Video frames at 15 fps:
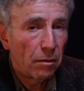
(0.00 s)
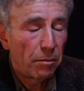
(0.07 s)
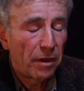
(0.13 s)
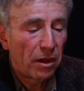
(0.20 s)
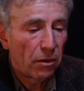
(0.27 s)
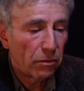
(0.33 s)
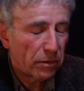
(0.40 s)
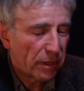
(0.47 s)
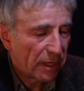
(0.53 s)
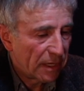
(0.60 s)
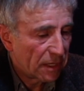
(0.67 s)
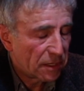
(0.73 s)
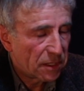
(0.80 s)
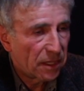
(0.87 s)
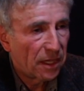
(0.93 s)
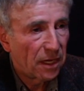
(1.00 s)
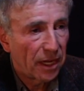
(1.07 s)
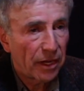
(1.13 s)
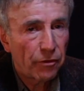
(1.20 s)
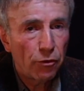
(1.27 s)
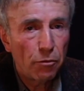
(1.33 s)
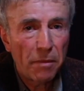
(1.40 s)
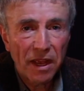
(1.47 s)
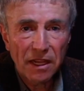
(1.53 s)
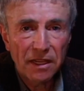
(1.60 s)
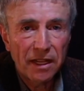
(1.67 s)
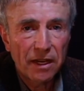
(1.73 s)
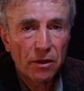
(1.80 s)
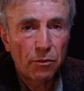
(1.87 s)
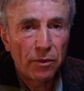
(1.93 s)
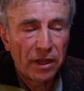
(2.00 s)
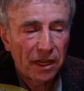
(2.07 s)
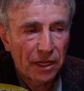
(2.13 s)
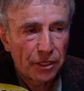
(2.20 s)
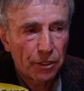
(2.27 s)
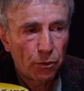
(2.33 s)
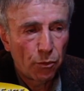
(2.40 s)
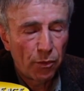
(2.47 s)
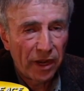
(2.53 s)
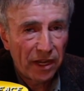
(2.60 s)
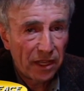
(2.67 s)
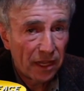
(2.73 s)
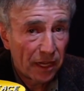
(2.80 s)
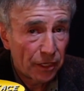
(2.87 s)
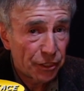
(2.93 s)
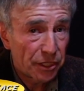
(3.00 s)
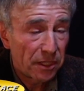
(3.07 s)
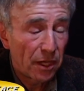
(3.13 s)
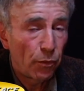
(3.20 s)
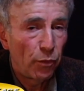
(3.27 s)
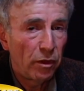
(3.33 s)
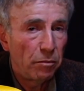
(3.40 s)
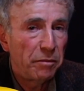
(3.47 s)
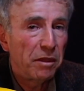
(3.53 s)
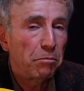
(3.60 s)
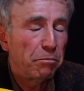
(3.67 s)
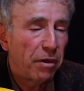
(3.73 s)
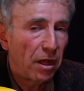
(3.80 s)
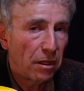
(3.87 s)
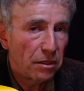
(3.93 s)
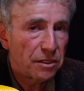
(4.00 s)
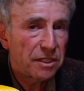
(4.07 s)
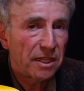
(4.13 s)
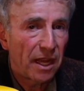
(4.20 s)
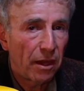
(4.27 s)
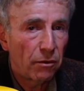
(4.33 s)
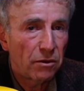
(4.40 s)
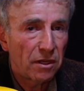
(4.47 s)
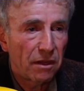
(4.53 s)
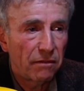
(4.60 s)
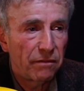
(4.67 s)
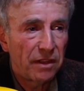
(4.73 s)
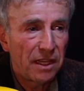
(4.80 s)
about is the electromagnetic radiation that will be pulsed out of